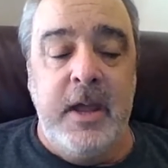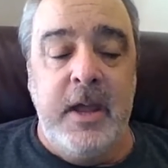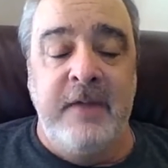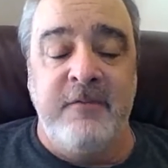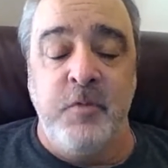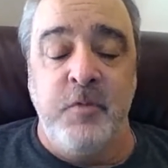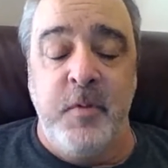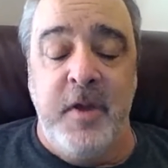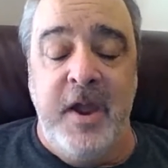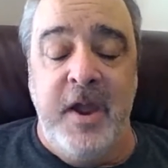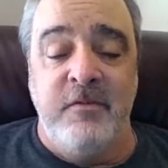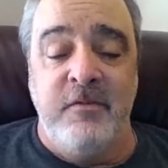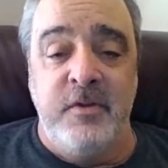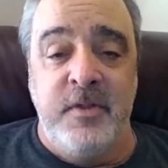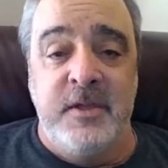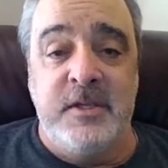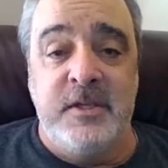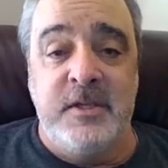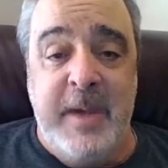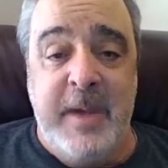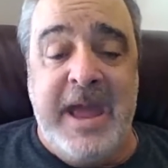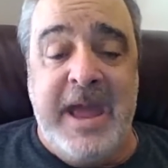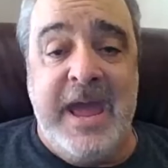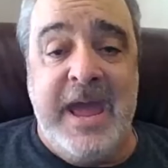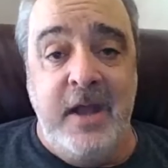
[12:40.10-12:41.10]

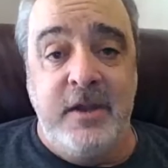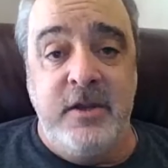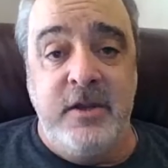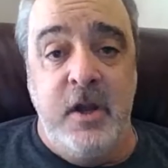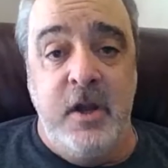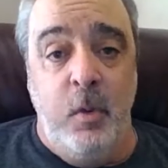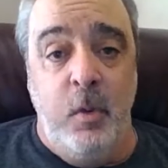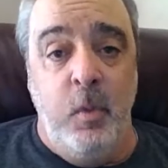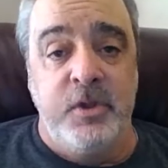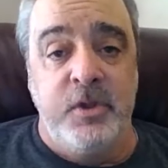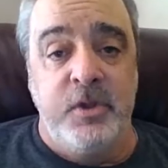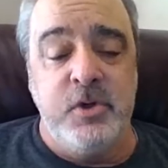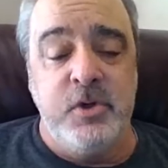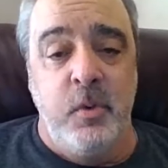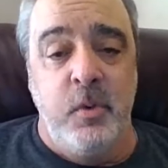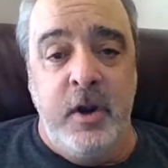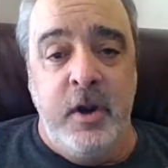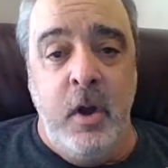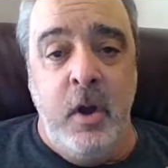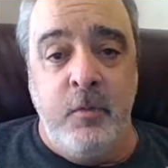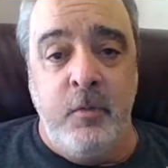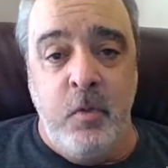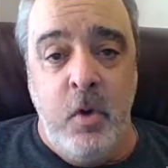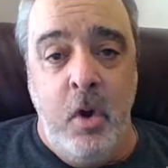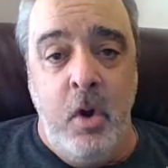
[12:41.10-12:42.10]
everything's bad. What's
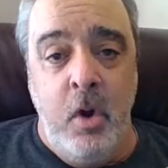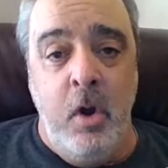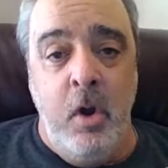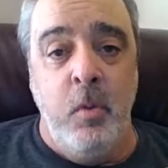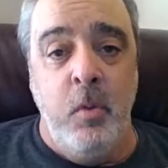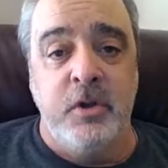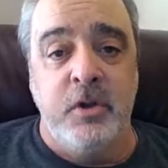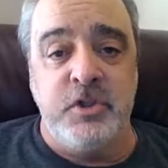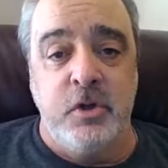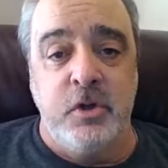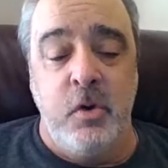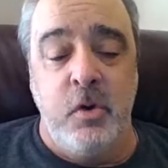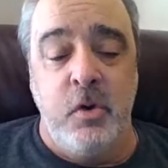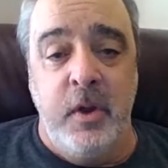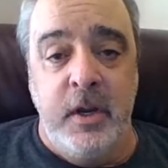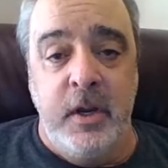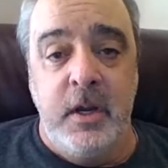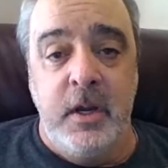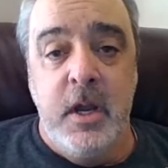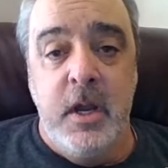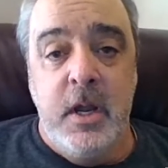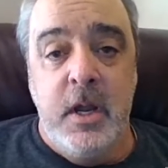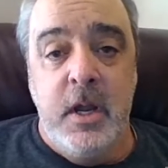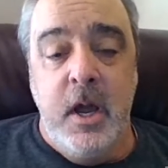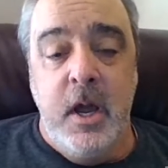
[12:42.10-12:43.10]
going on wrong?
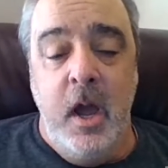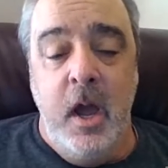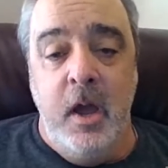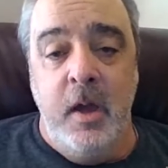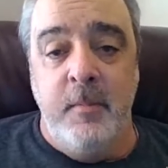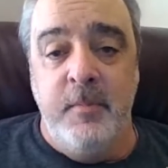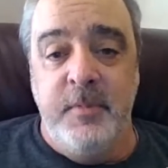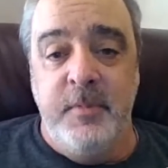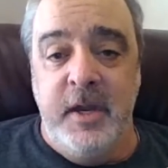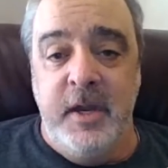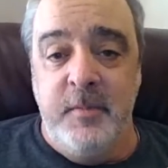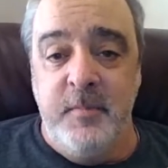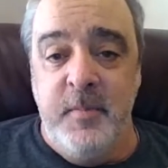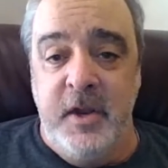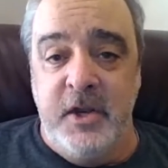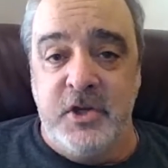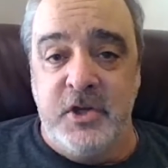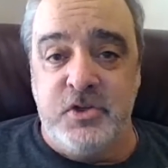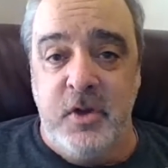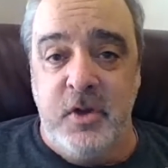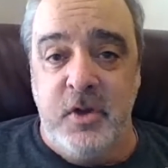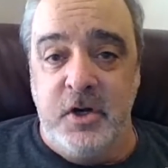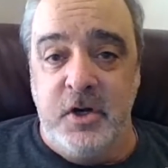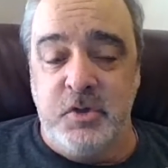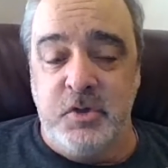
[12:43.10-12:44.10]
That
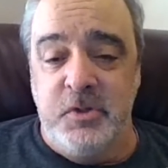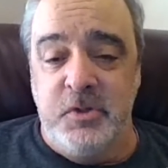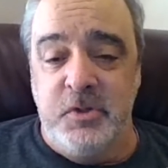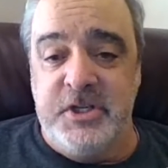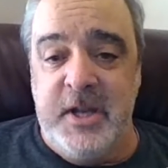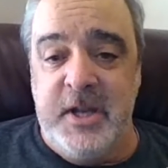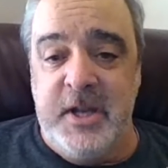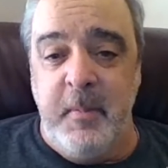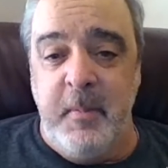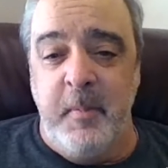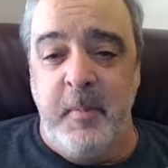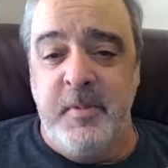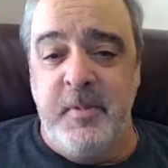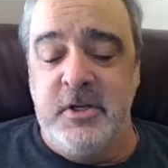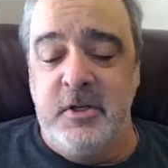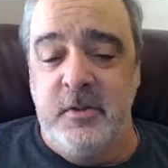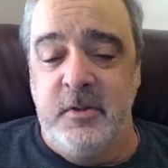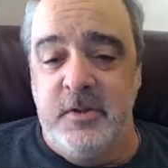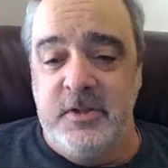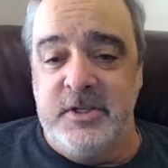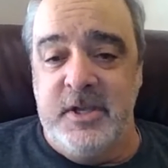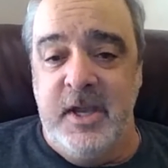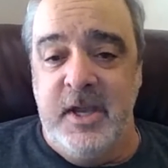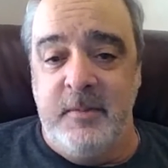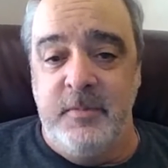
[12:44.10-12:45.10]
administrators would step up and do
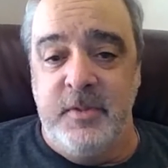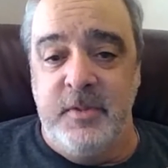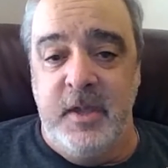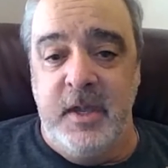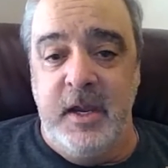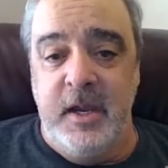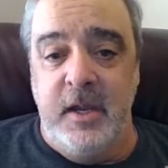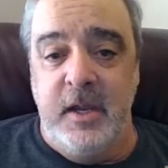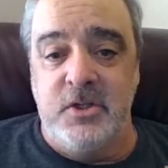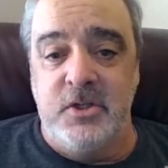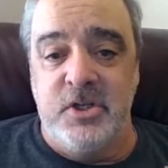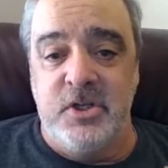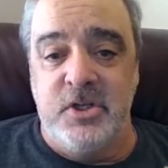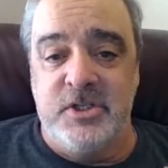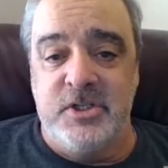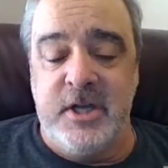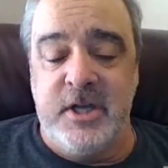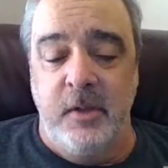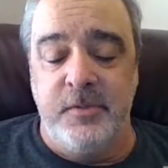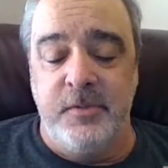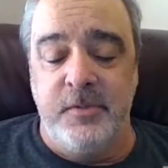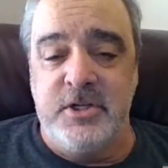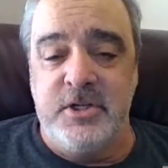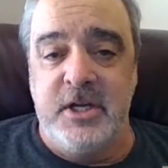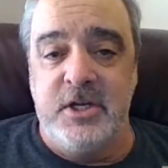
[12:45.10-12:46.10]
the same thing and just
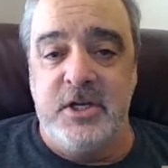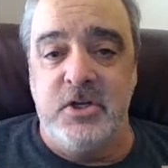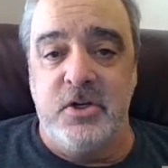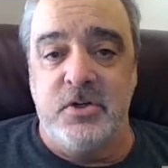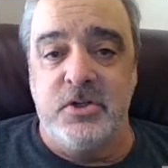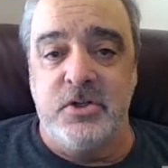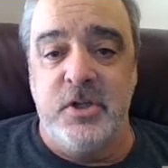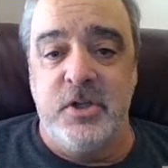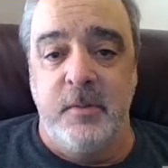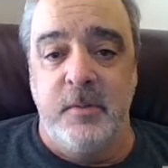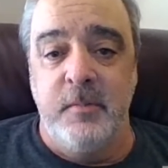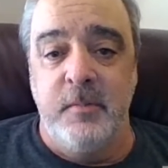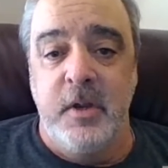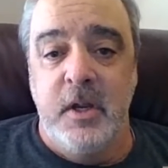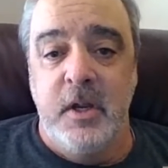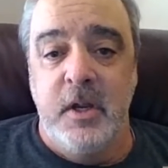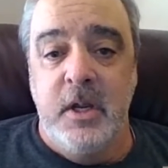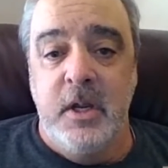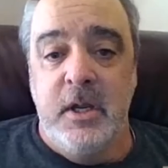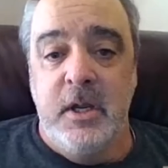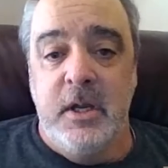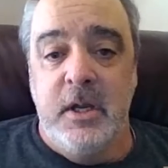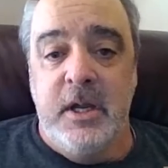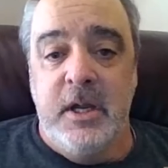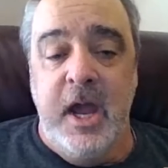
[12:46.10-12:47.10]
tell their teachers,
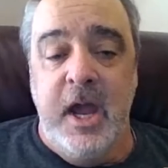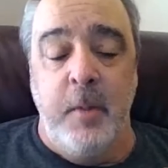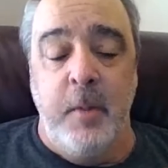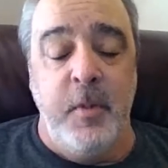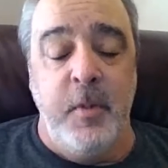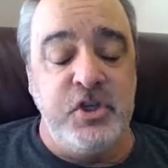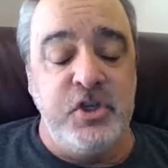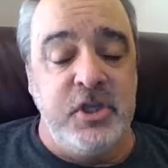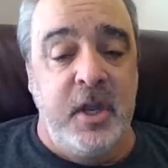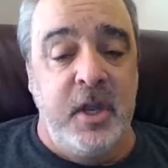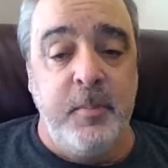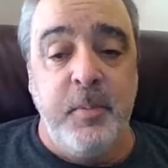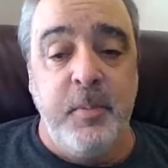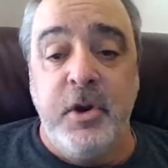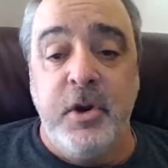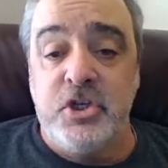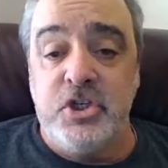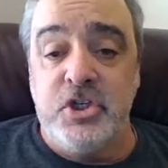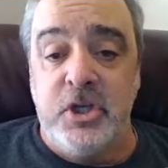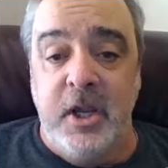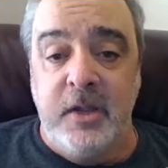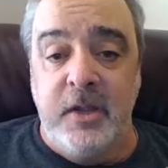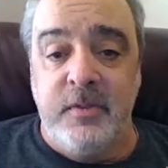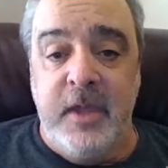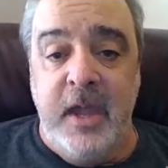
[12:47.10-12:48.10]
how much they
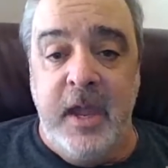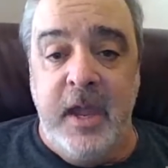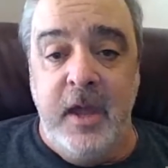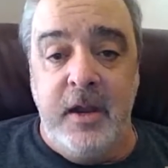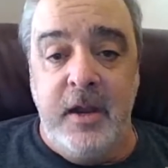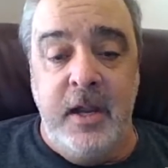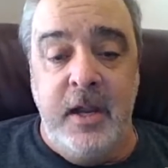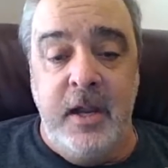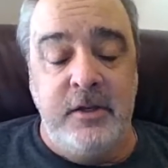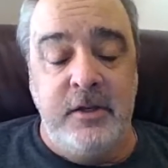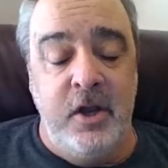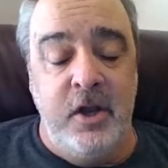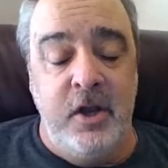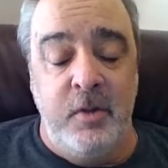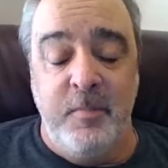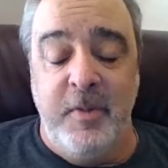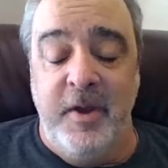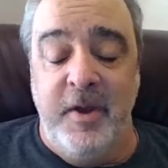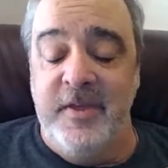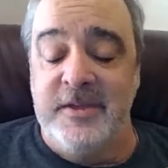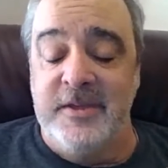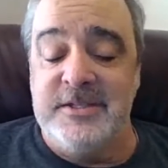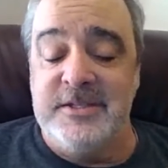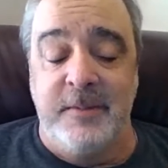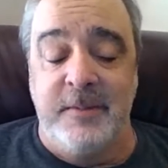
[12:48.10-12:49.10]
appreciate that. And,
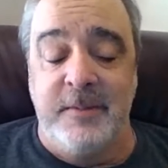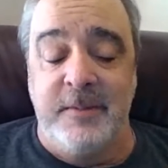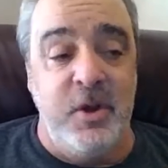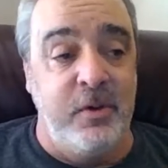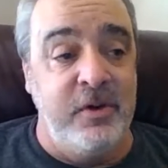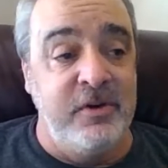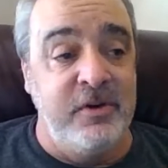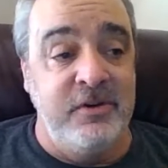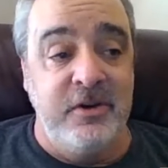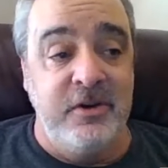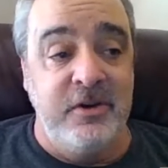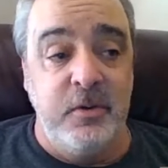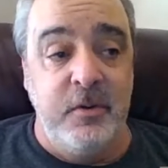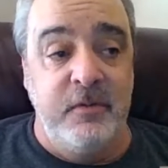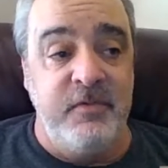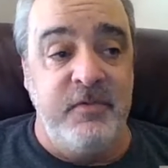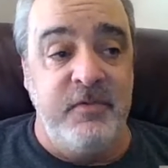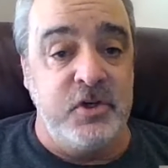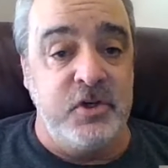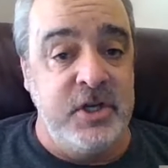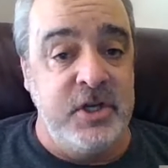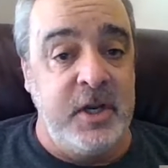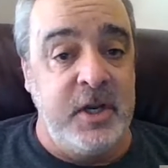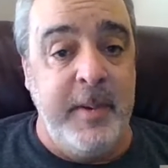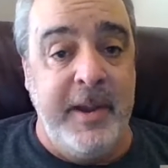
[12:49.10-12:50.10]
by that same token too, if
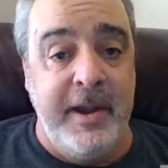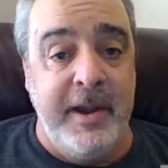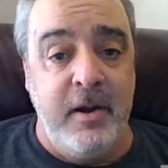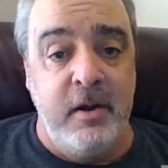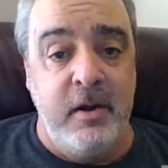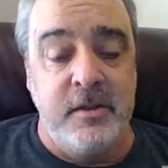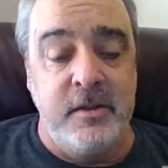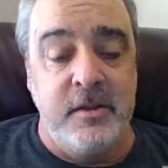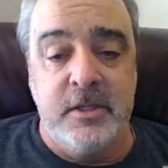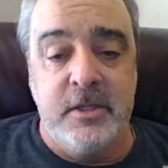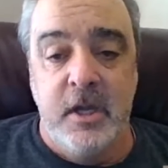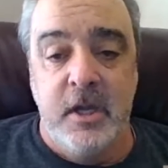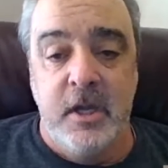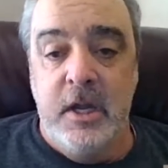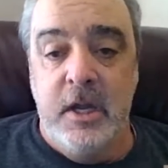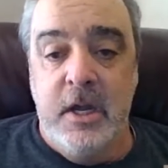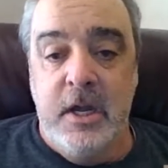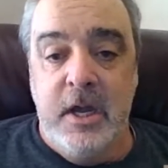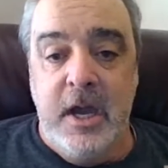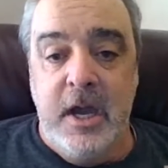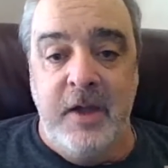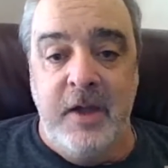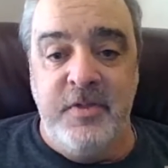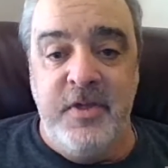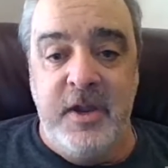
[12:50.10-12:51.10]
there's any parents,
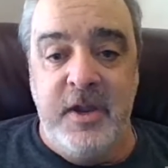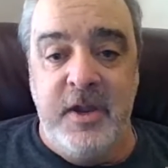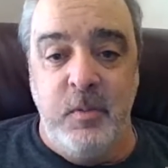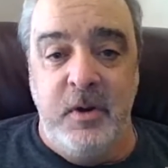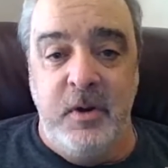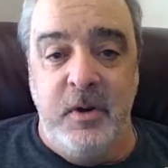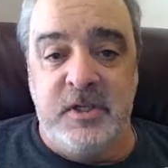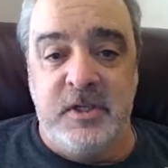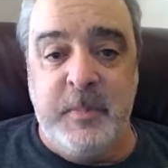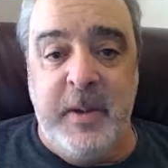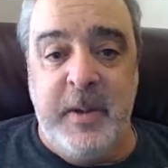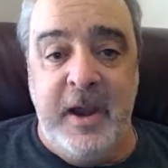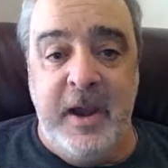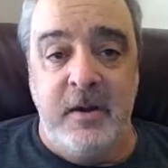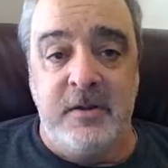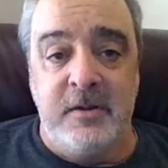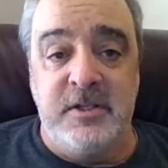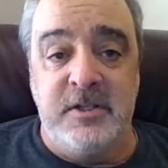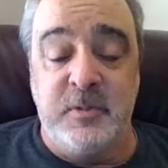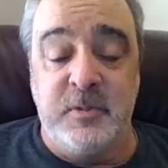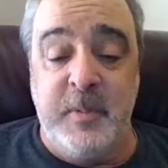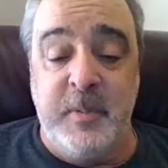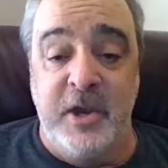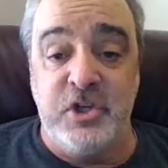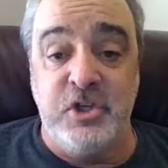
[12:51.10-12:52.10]
I think we as parents,
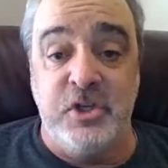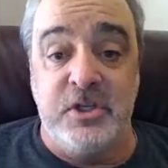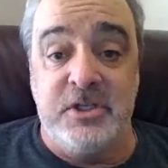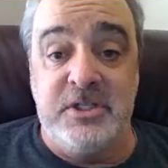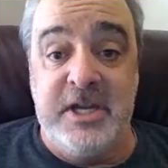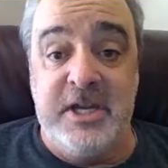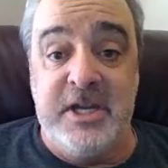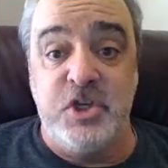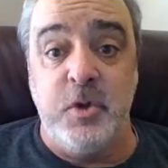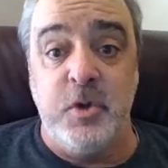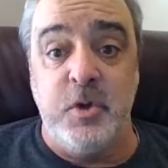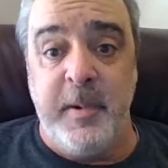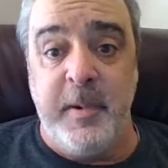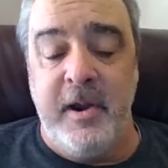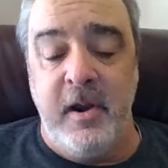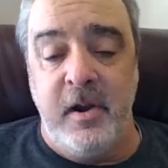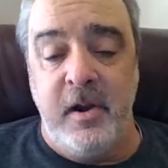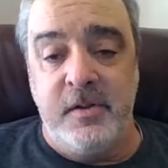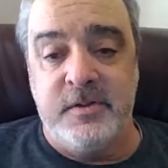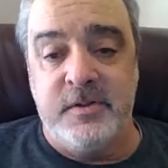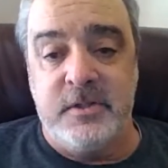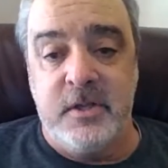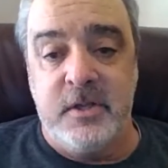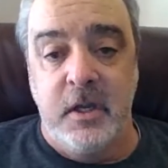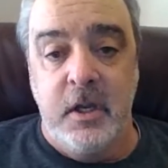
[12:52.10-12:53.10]
especially teacher
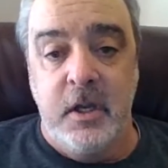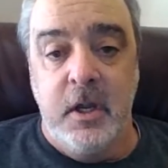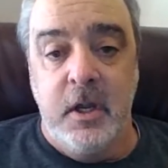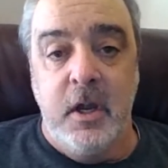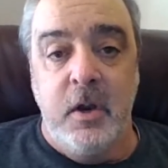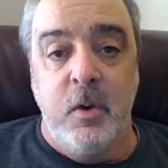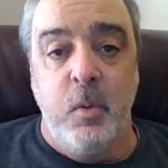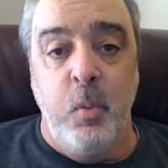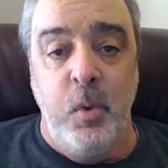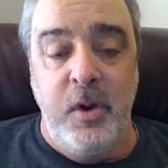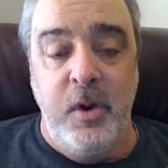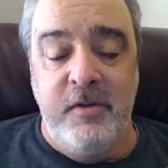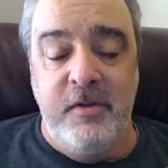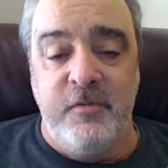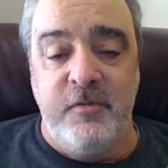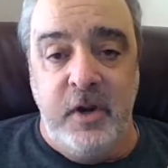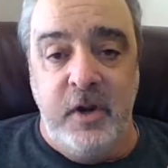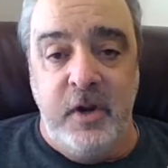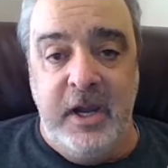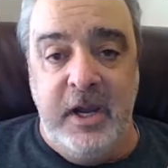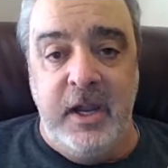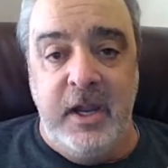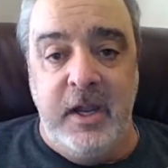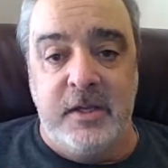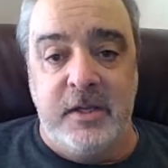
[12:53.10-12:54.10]
parents, we
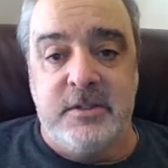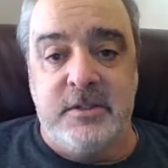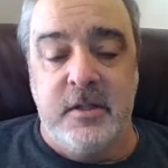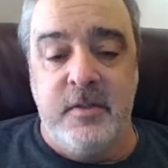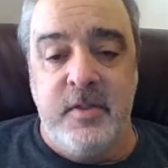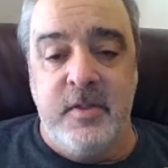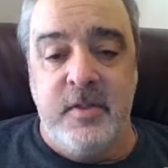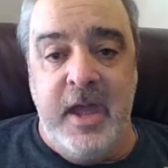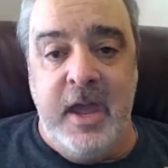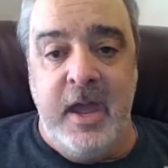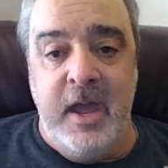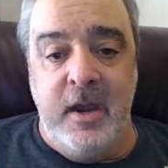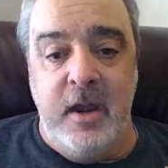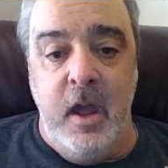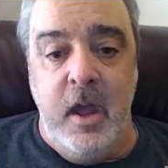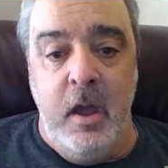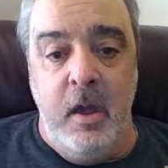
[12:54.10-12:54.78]
forget that,